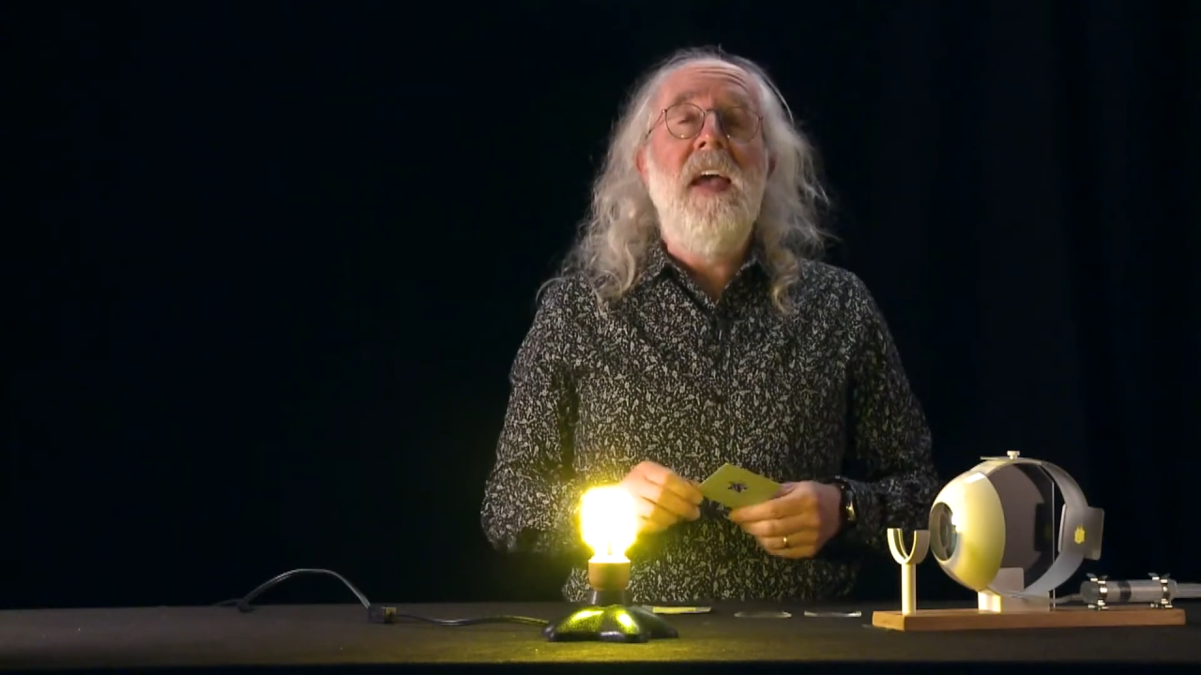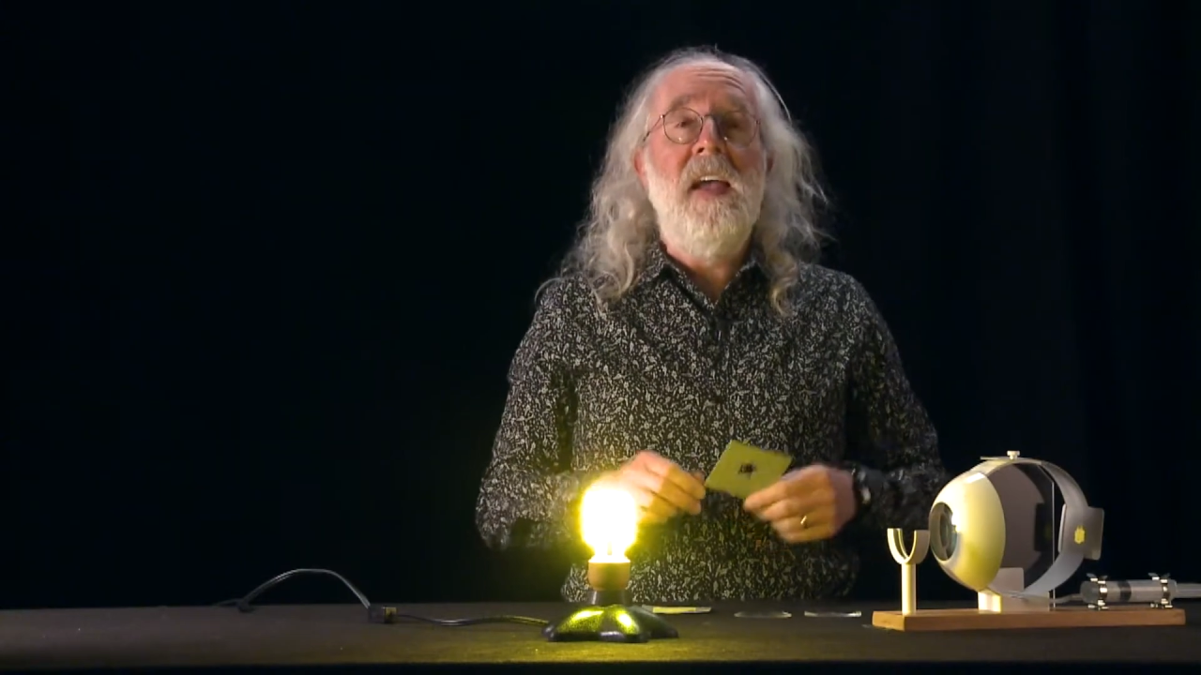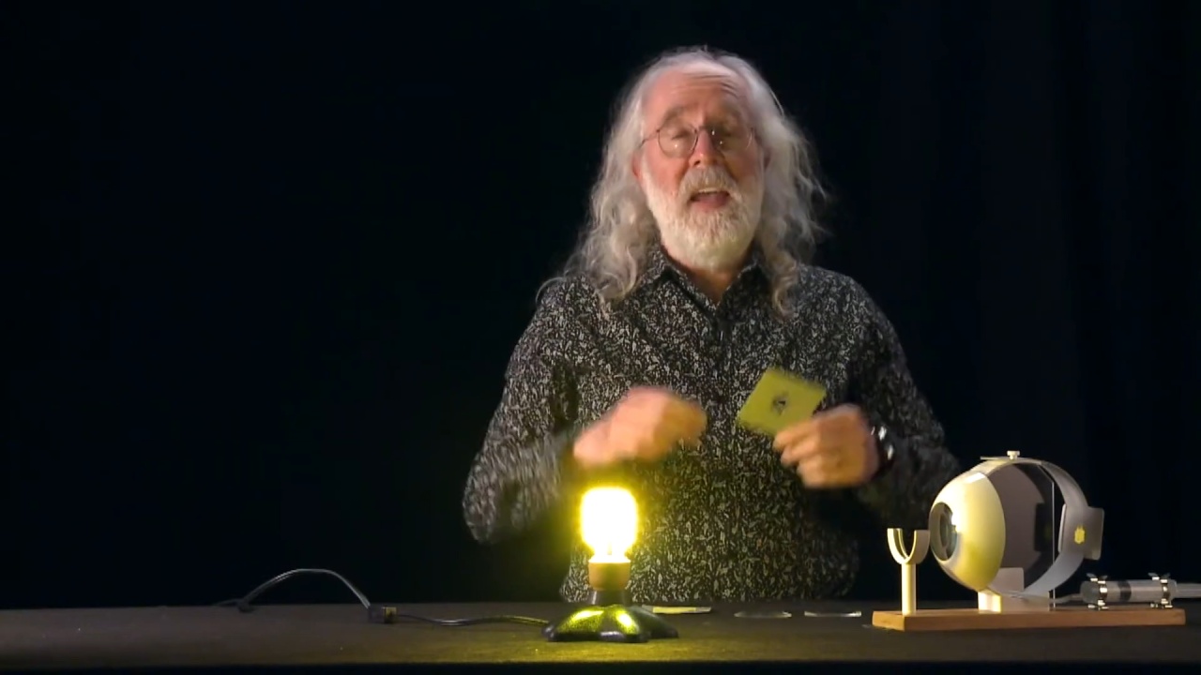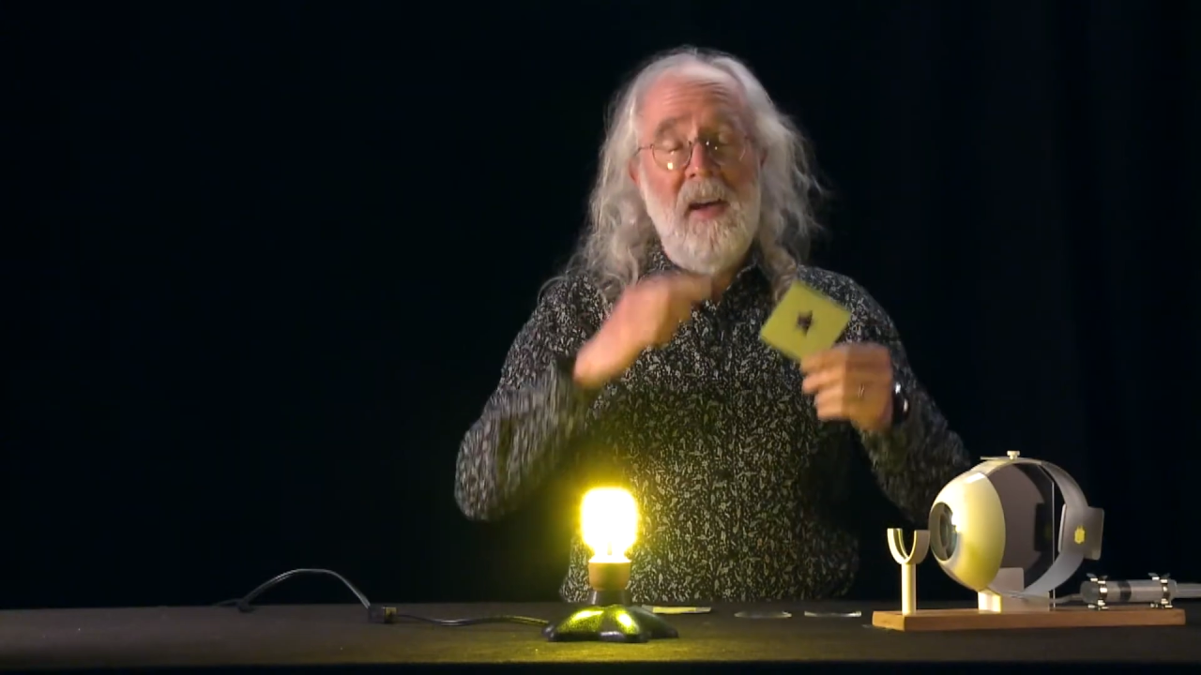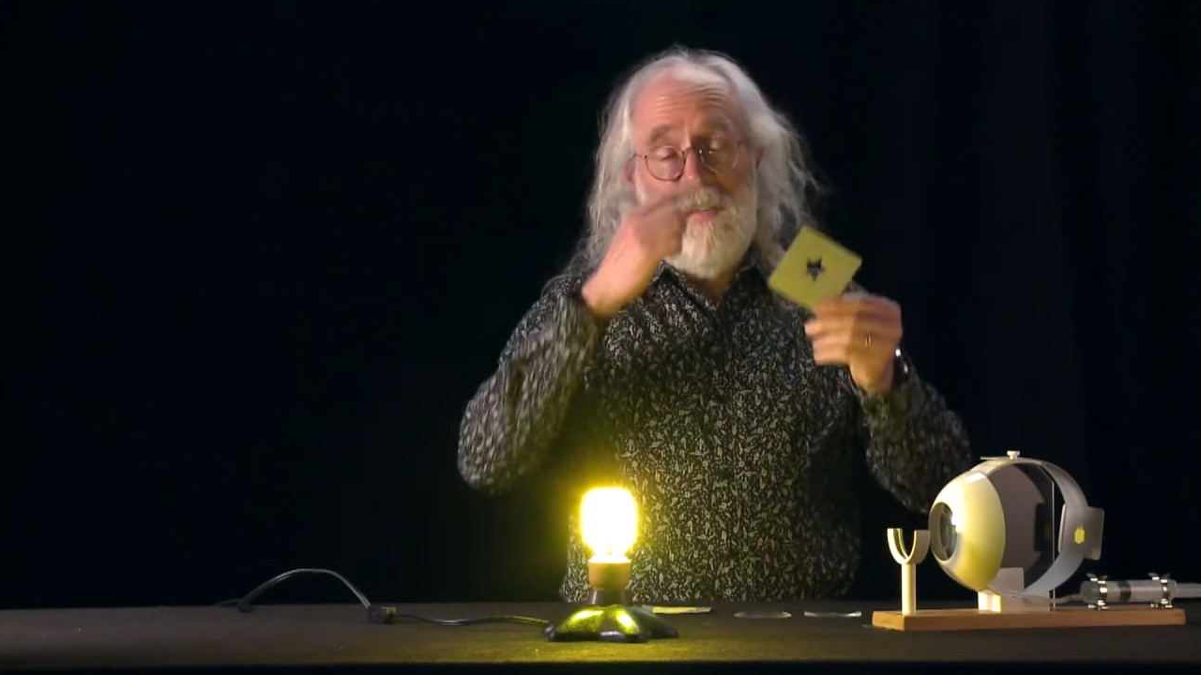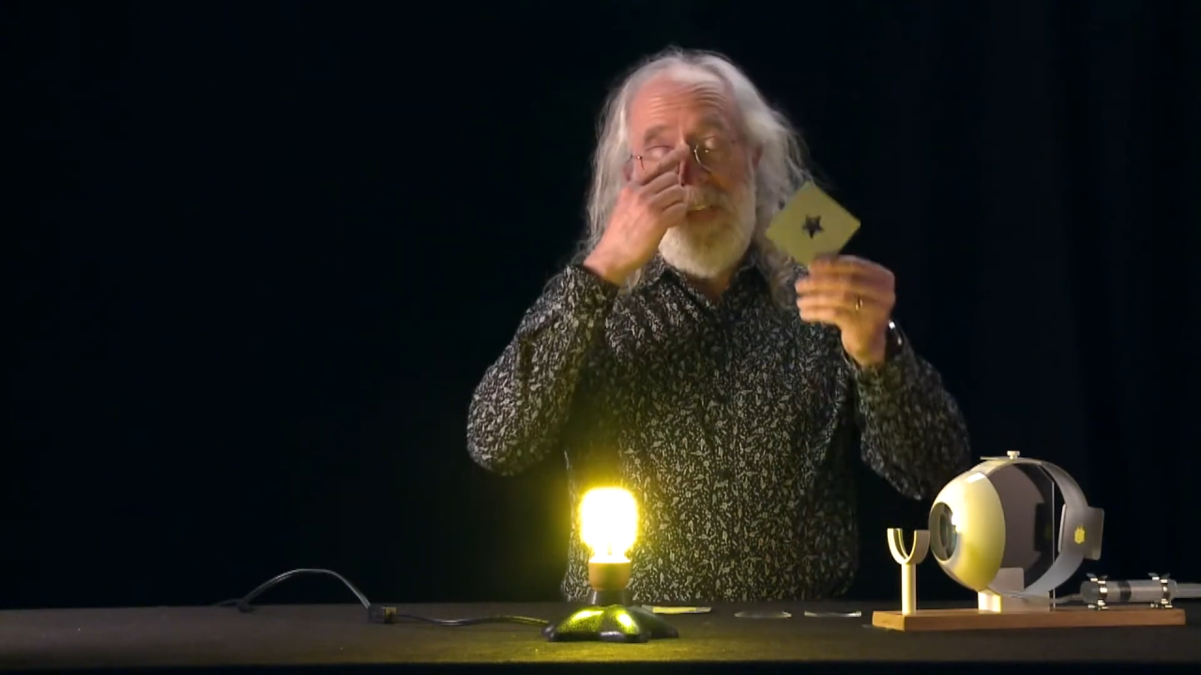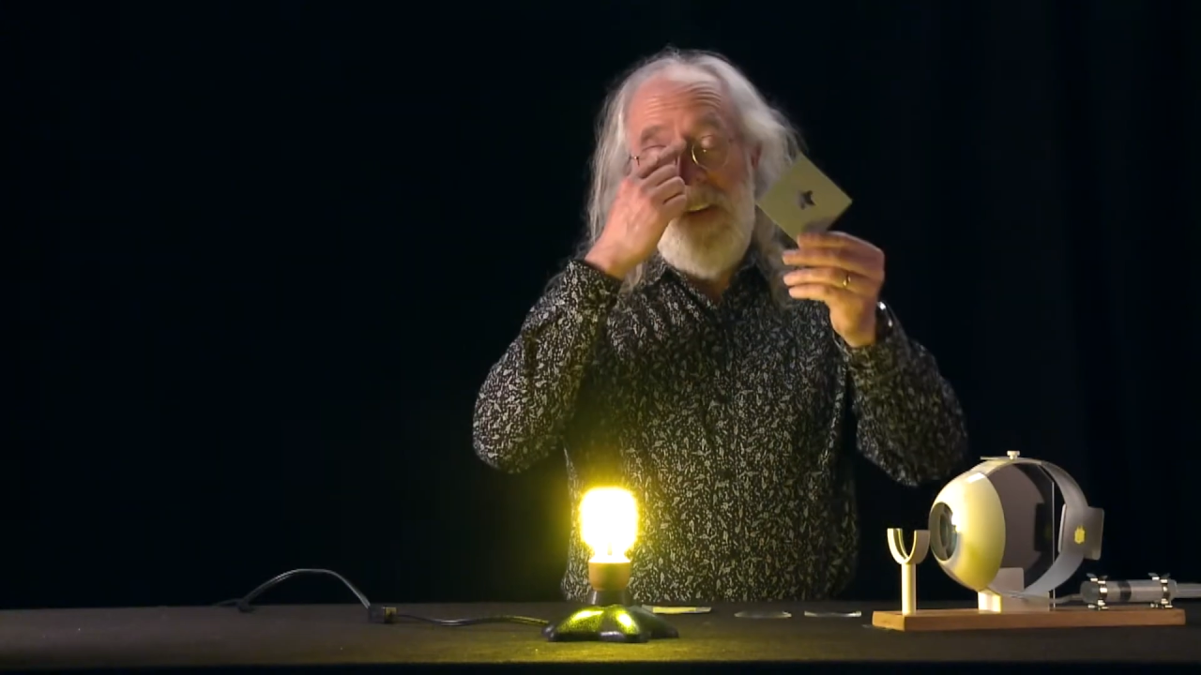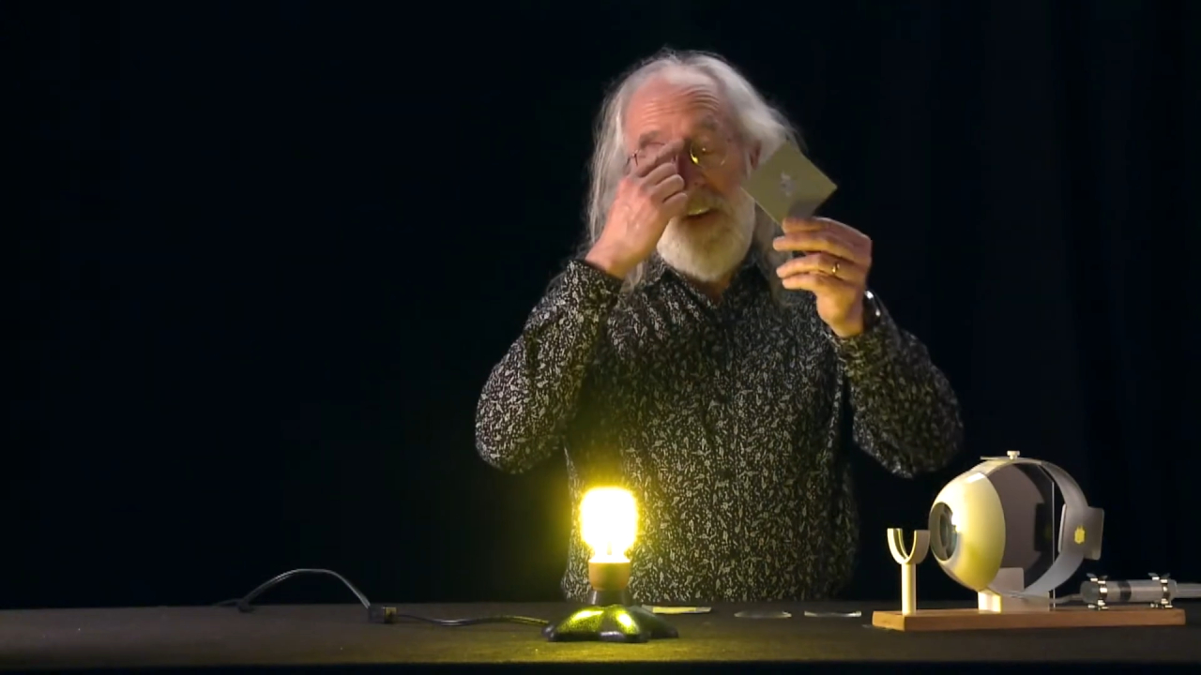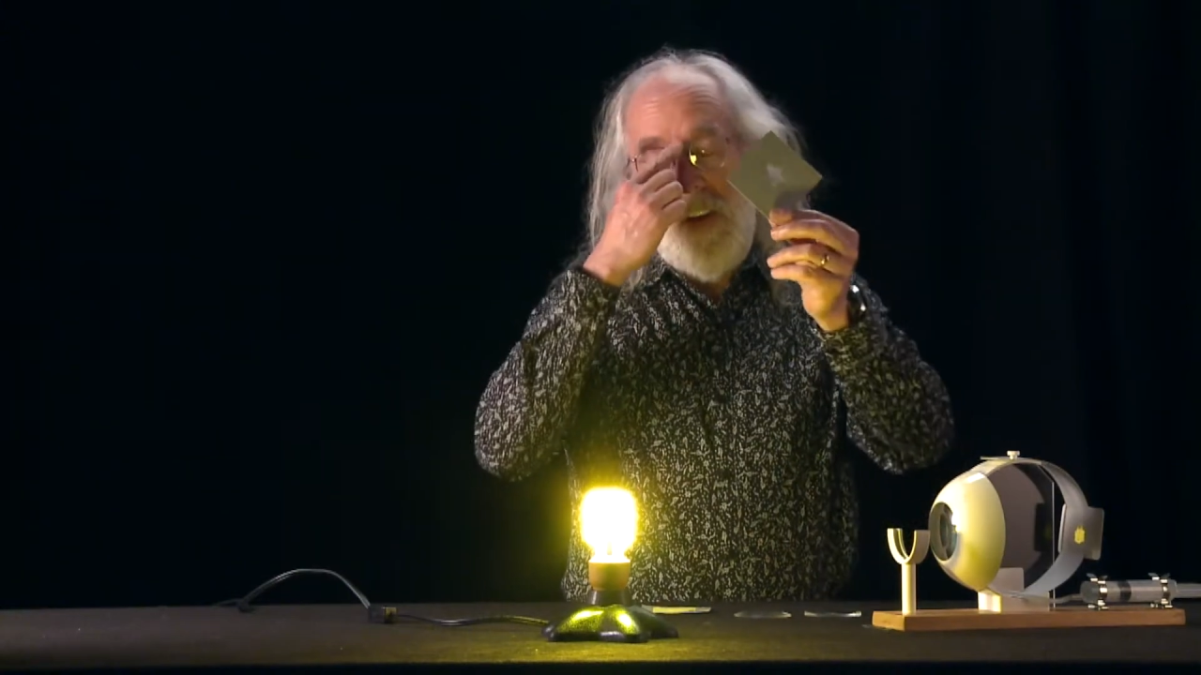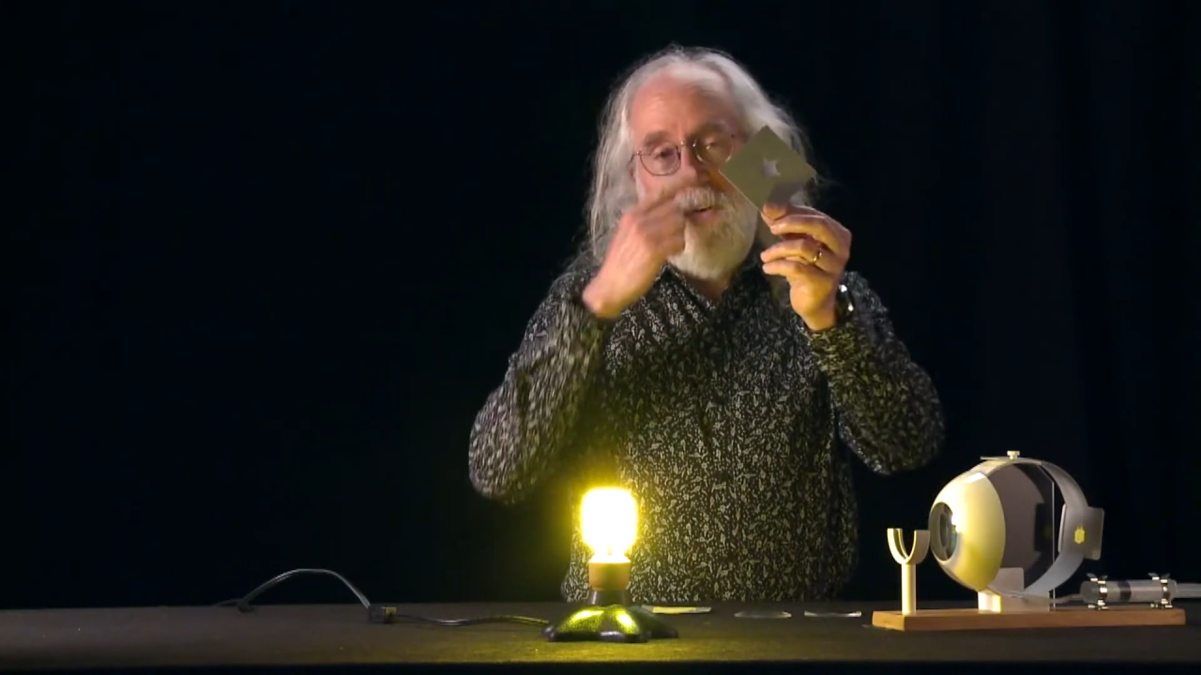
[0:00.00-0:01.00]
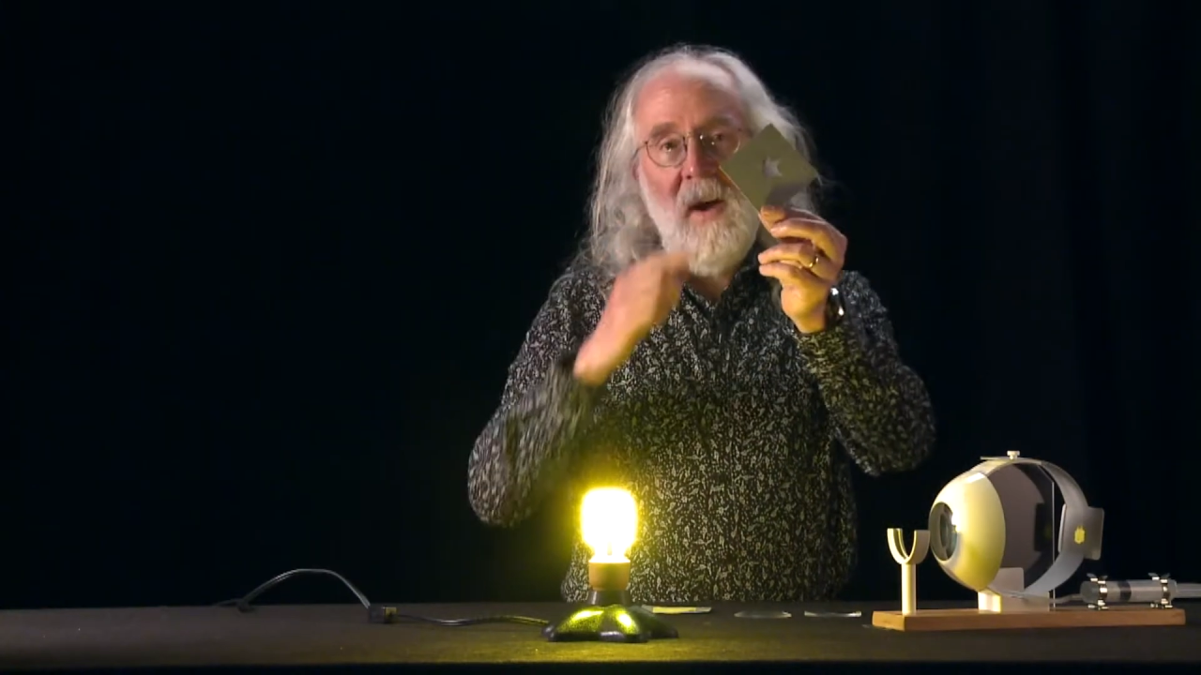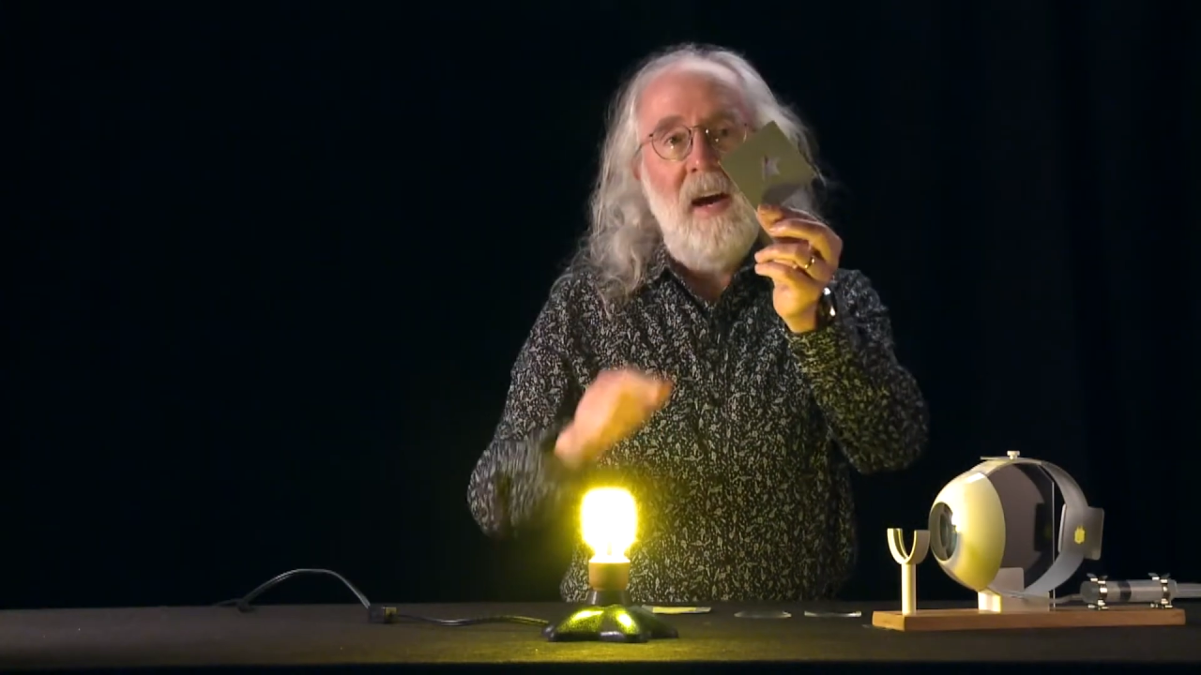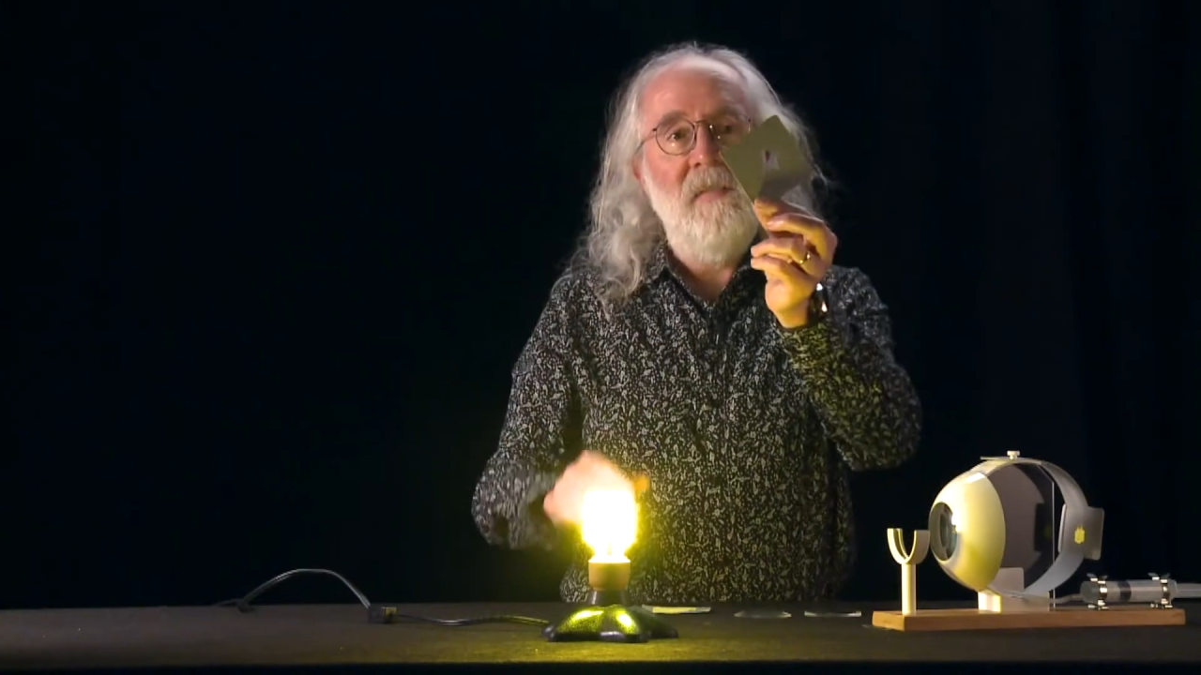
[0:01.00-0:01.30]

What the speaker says: if you have